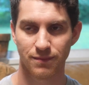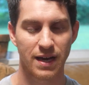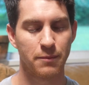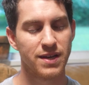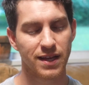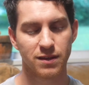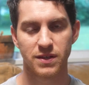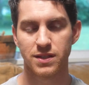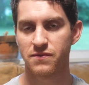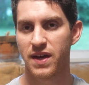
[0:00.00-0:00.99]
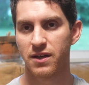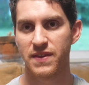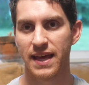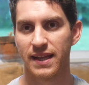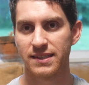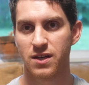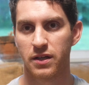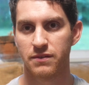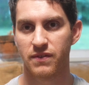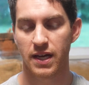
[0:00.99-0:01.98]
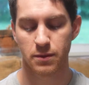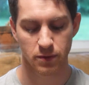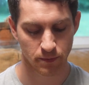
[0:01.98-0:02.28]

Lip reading: I'm not the biggest fan of that lactonic vibe.